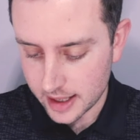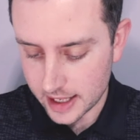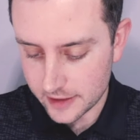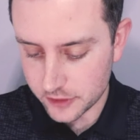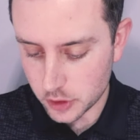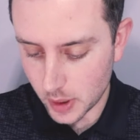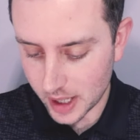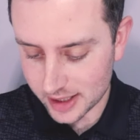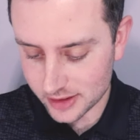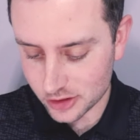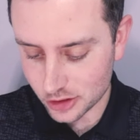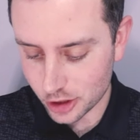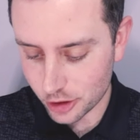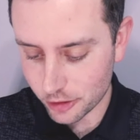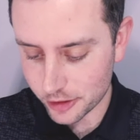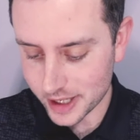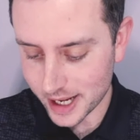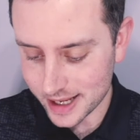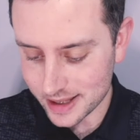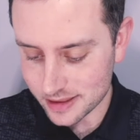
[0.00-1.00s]
If you had to
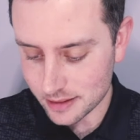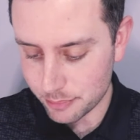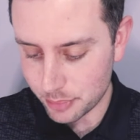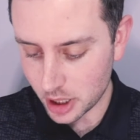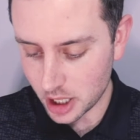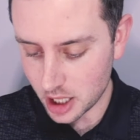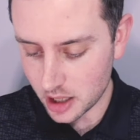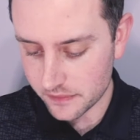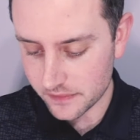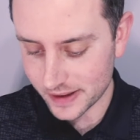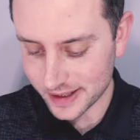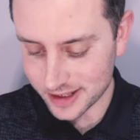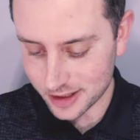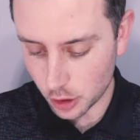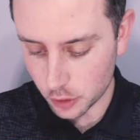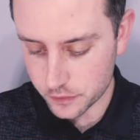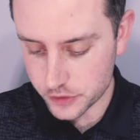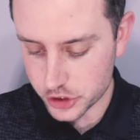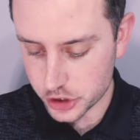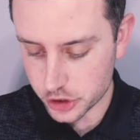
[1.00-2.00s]
create the perfect
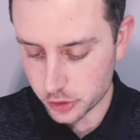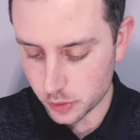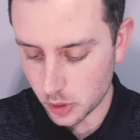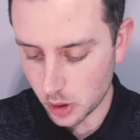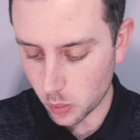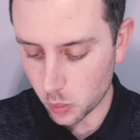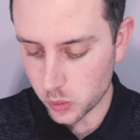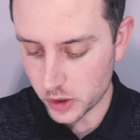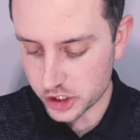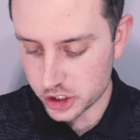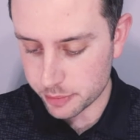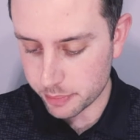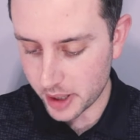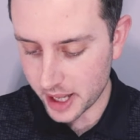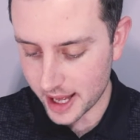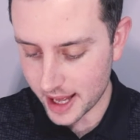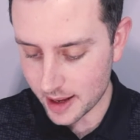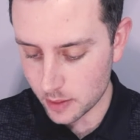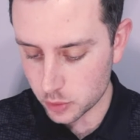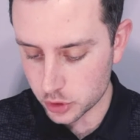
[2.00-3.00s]
golf shoe, which
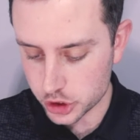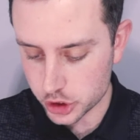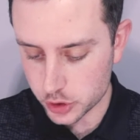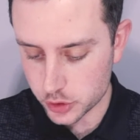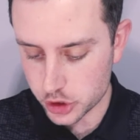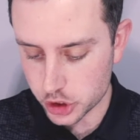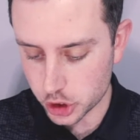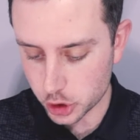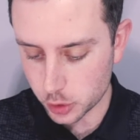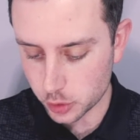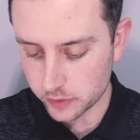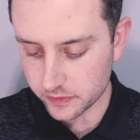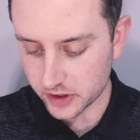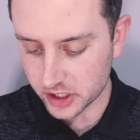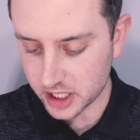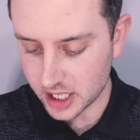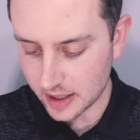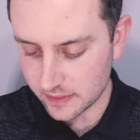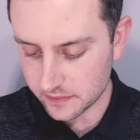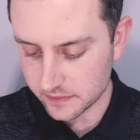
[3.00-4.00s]
pair would you choose for
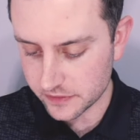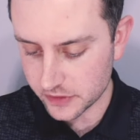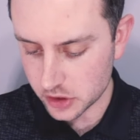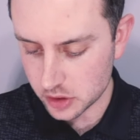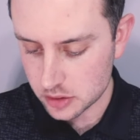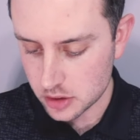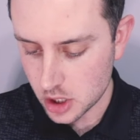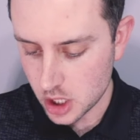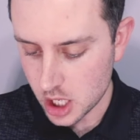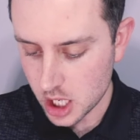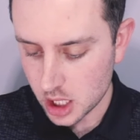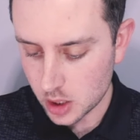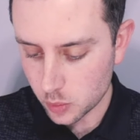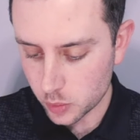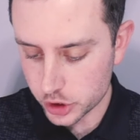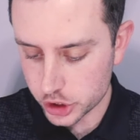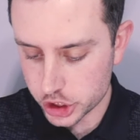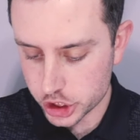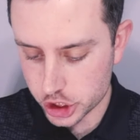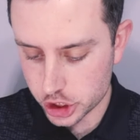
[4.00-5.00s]
comfort?
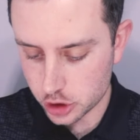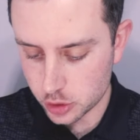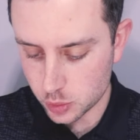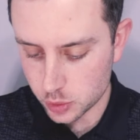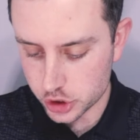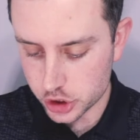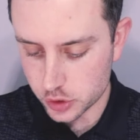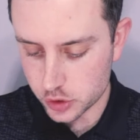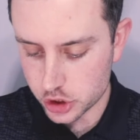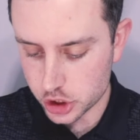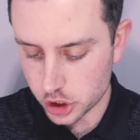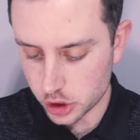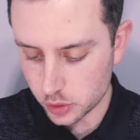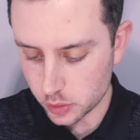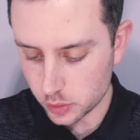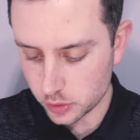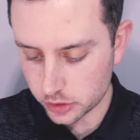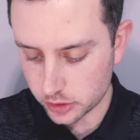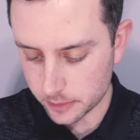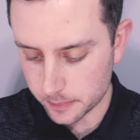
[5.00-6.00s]
Which shoe would you
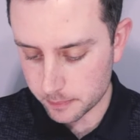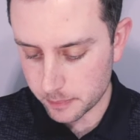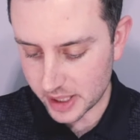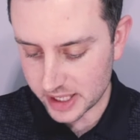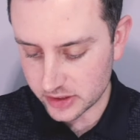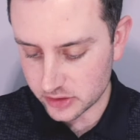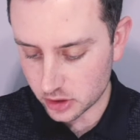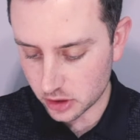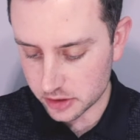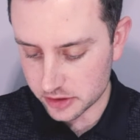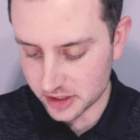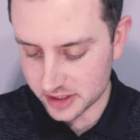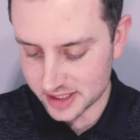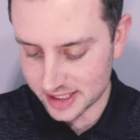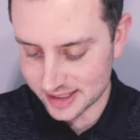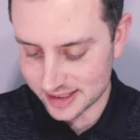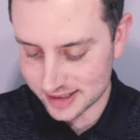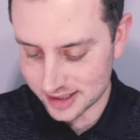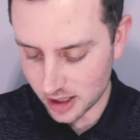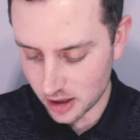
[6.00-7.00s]
choose based on the
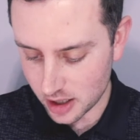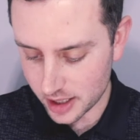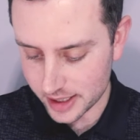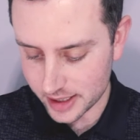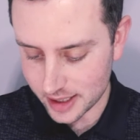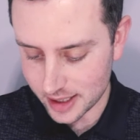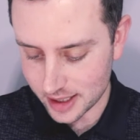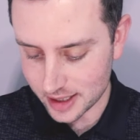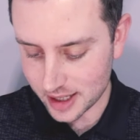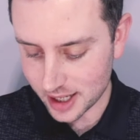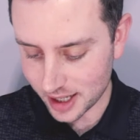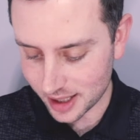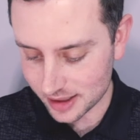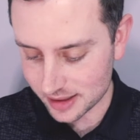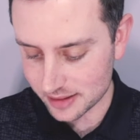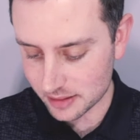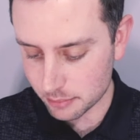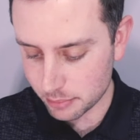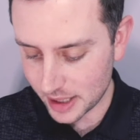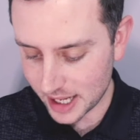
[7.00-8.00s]
design,
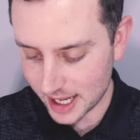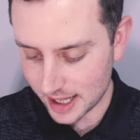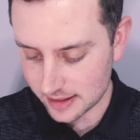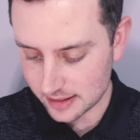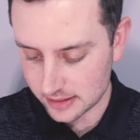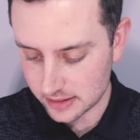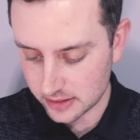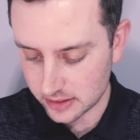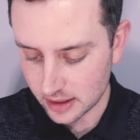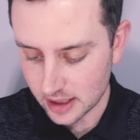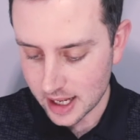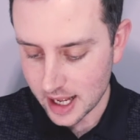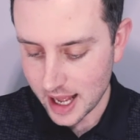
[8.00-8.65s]
colours and patterns?